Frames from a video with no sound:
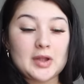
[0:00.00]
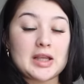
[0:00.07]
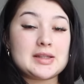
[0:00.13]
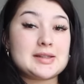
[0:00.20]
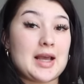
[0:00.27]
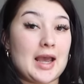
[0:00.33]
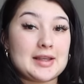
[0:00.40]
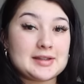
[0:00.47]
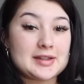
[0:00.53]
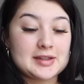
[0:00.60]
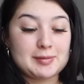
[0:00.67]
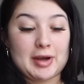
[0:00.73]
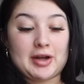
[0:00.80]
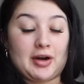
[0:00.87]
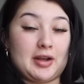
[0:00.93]

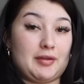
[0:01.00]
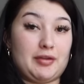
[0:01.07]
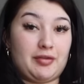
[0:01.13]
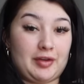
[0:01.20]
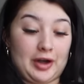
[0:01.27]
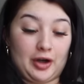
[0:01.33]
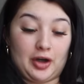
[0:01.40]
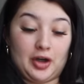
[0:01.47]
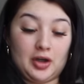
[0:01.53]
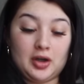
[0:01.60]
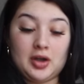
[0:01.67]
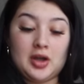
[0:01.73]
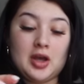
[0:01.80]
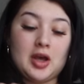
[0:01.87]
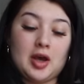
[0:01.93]
Sizes might not even fit her,